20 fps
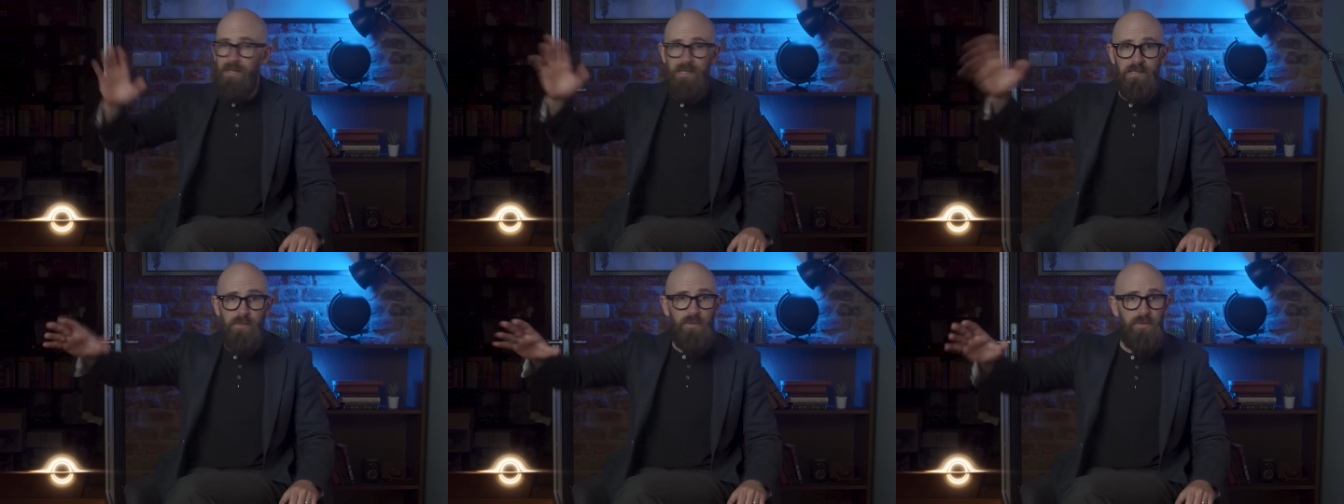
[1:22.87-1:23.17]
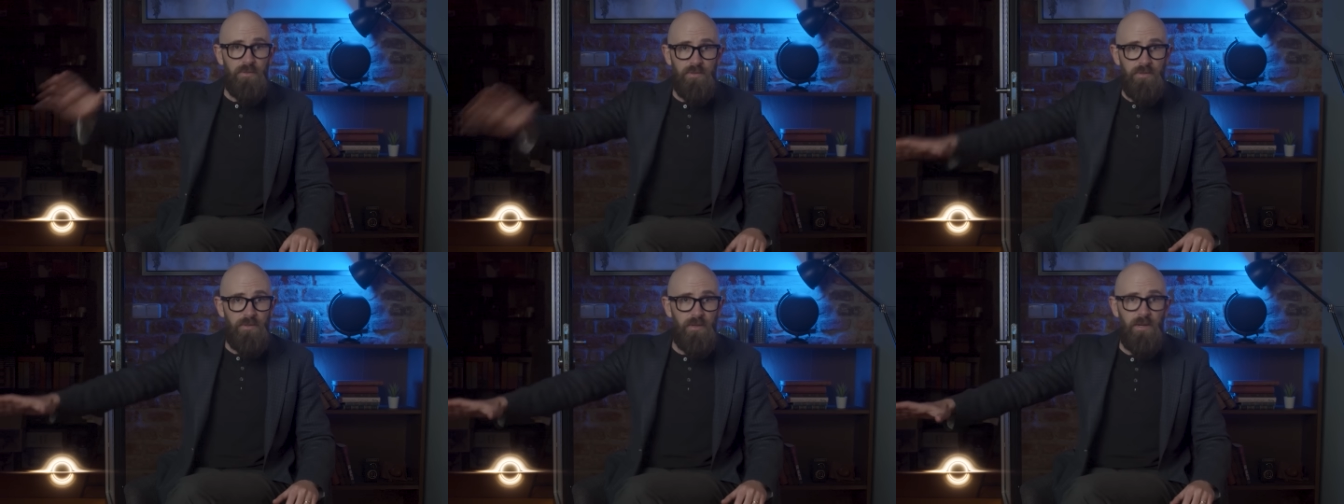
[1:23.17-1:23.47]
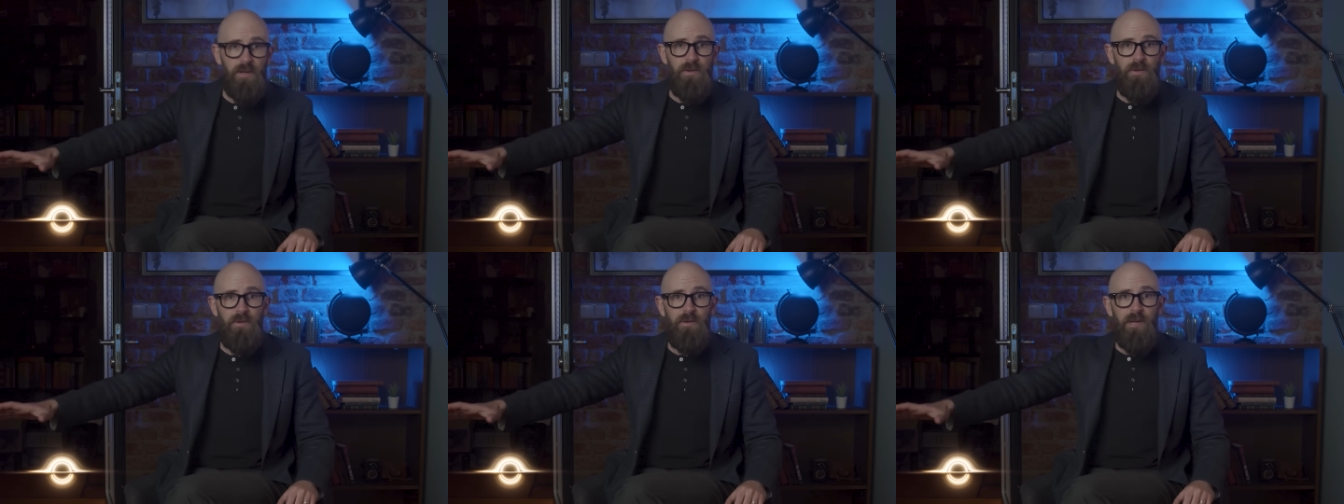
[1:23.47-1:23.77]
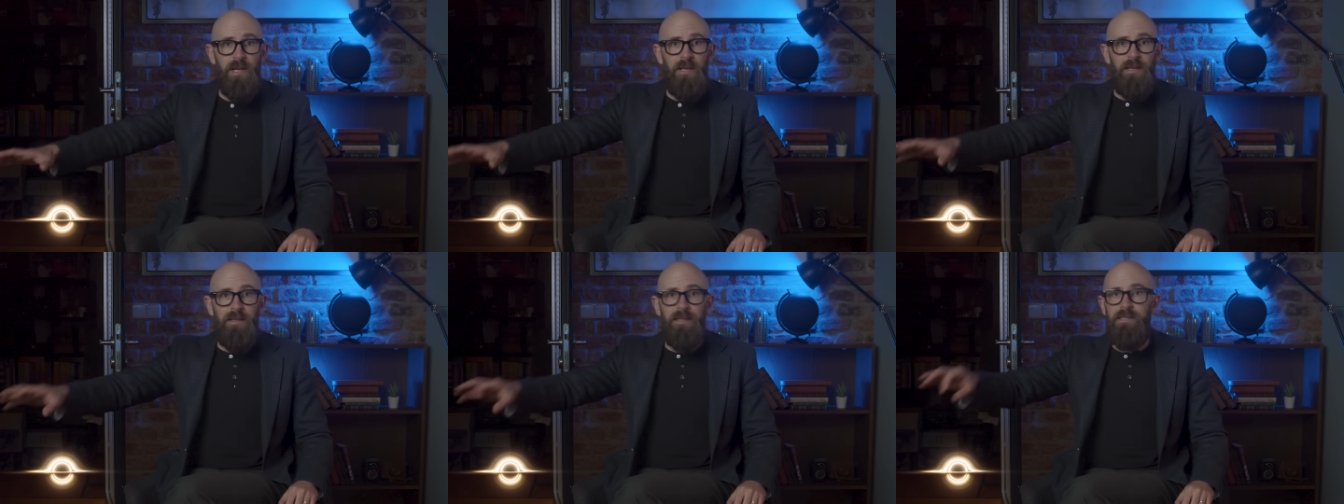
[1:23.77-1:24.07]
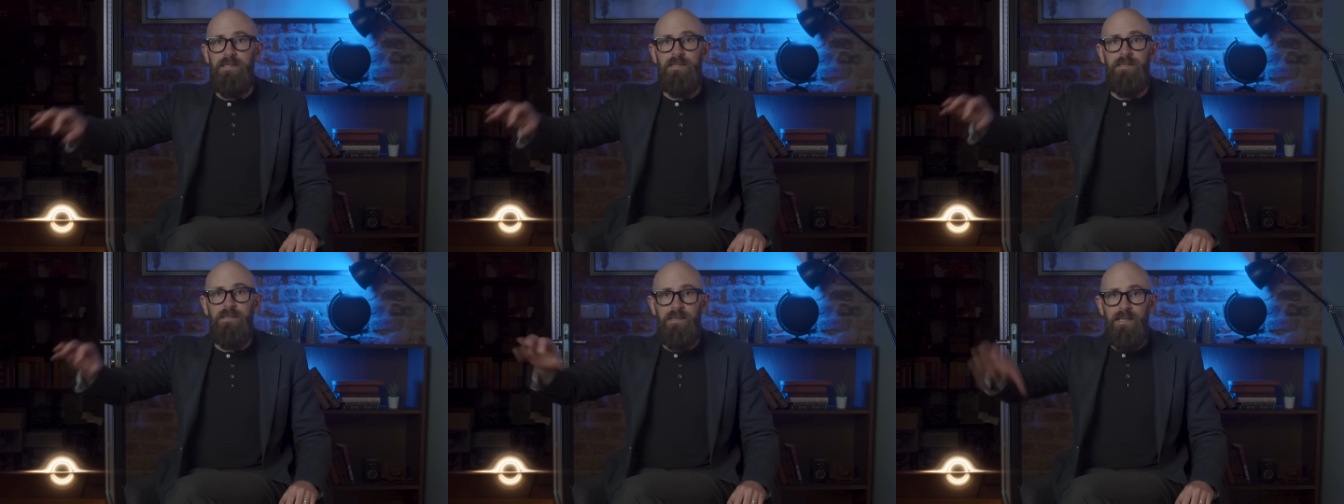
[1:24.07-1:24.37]
it's all true.
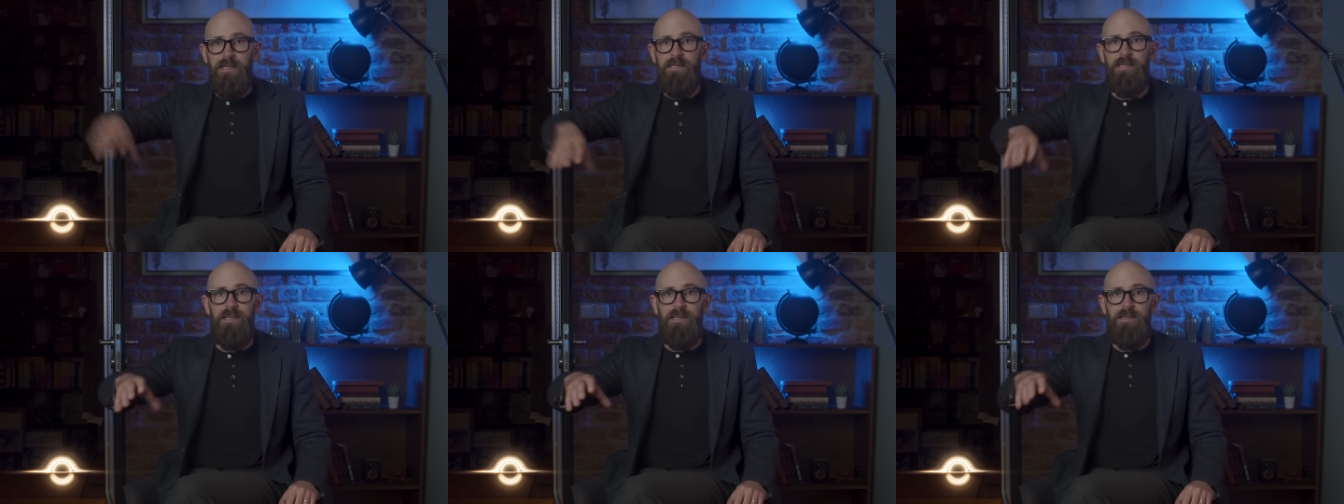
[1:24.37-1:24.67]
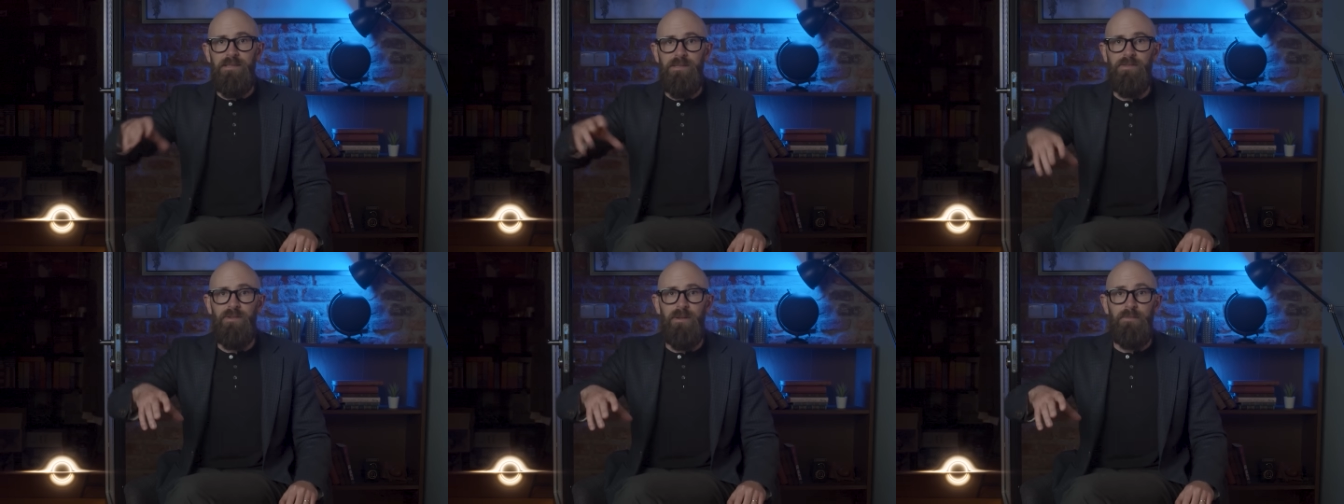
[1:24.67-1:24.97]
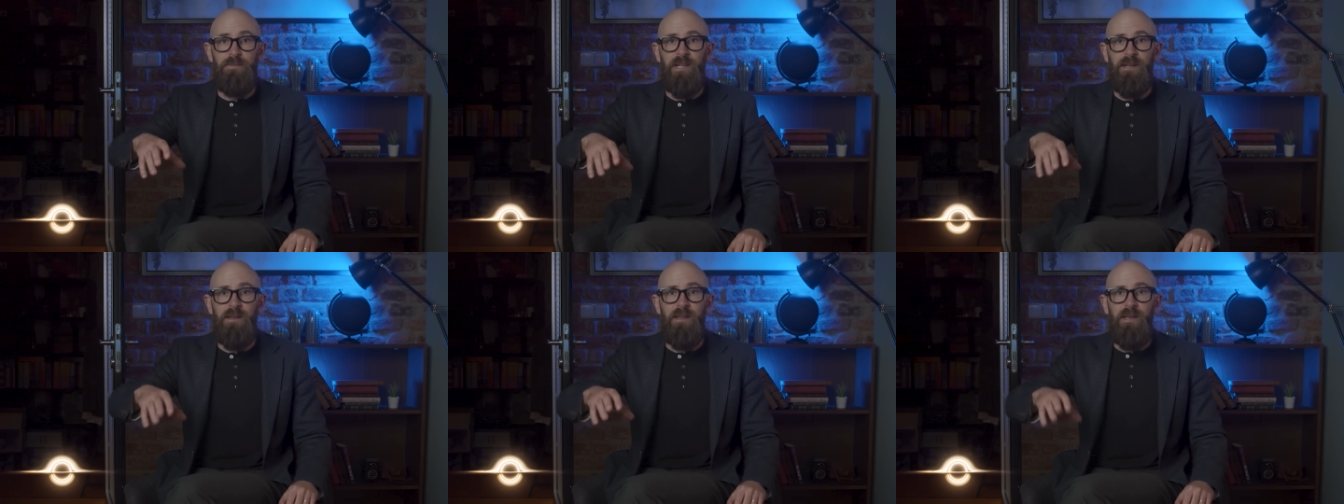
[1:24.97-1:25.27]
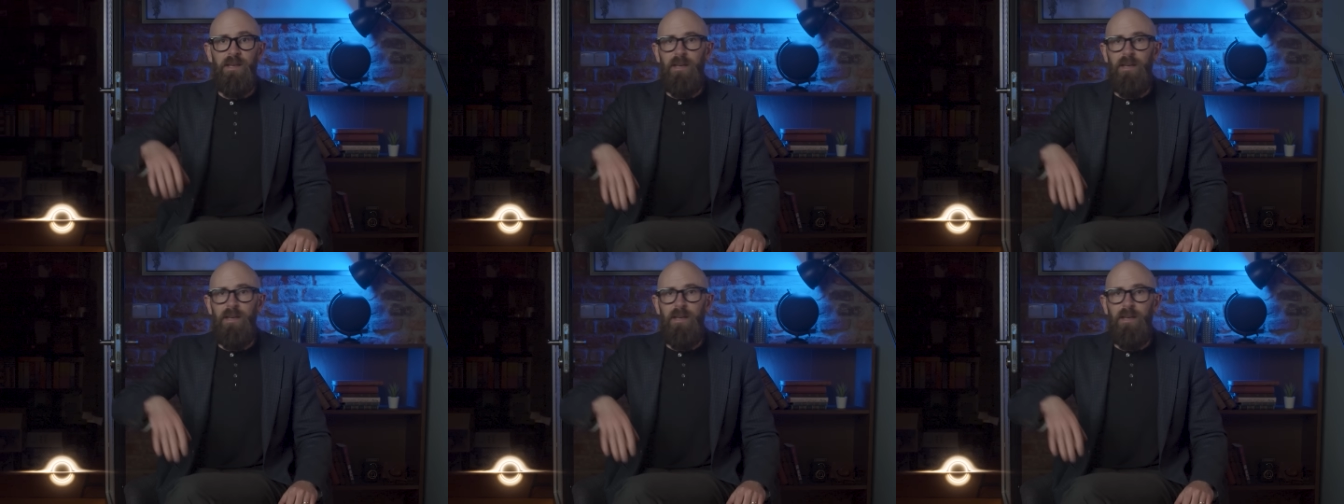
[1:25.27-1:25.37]
This is the description